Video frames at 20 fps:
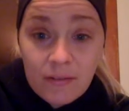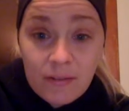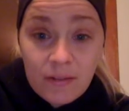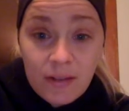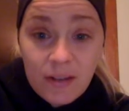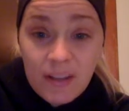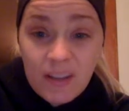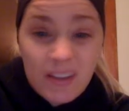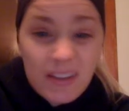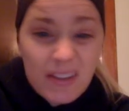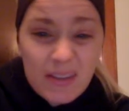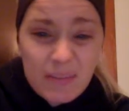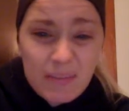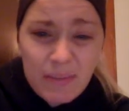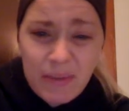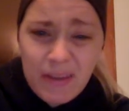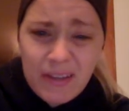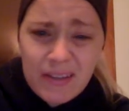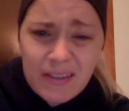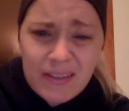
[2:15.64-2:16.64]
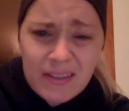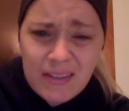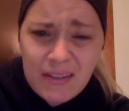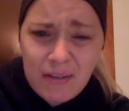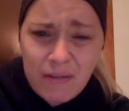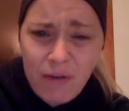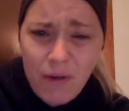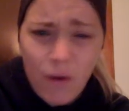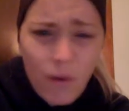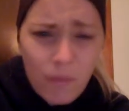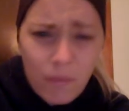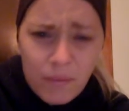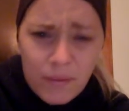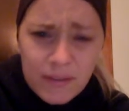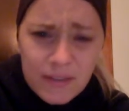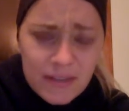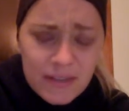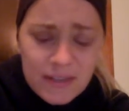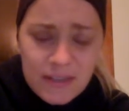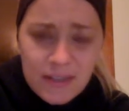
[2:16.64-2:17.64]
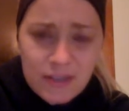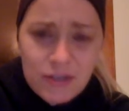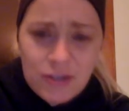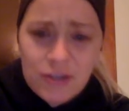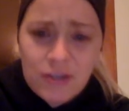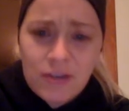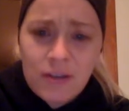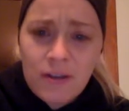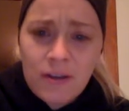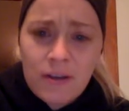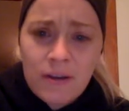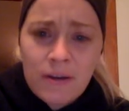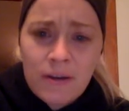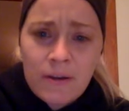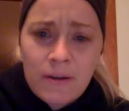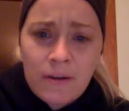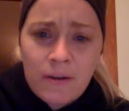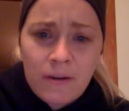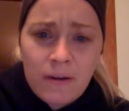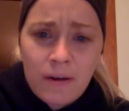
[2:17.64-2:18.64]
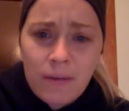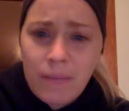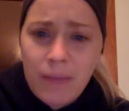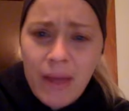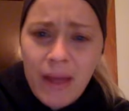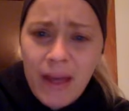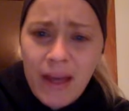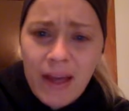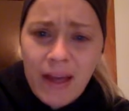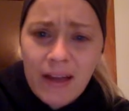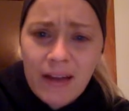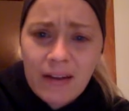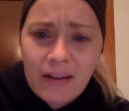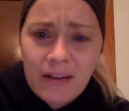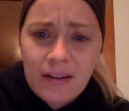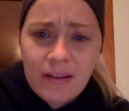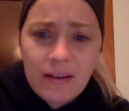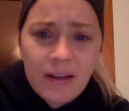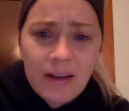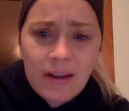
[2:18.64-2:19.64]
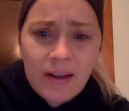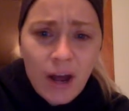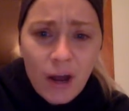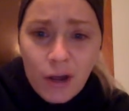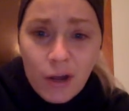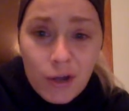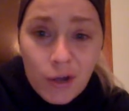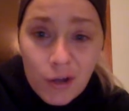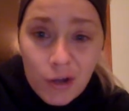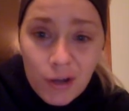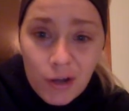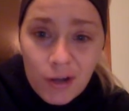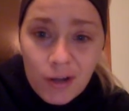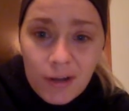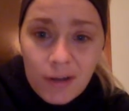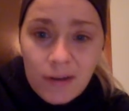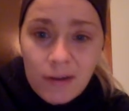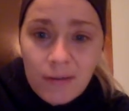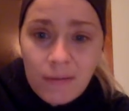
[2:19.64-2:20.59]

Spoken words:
and to these pits of hopelessness that just are bad and not good.